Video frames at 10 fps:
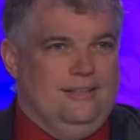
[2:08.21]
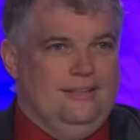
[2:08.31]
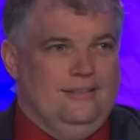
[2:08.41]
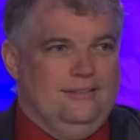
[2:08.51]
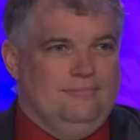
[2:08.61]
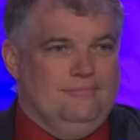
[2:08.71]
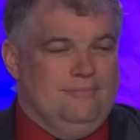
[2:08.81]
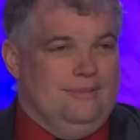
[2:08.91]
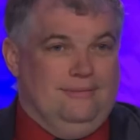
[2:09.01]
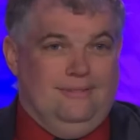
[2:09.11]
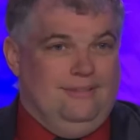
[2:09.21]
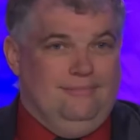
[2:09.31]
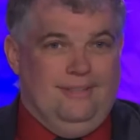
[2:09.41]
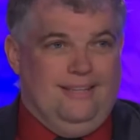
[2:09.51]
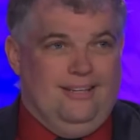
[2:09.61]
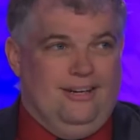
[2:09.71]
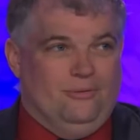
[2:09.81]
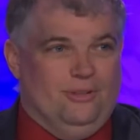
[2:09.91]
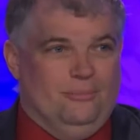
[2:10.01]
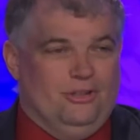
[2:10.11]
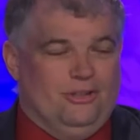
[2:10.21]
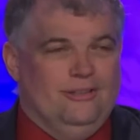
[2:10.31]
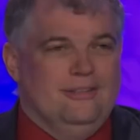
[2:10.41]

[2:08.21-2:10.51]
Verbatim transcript: and and get on with the mission.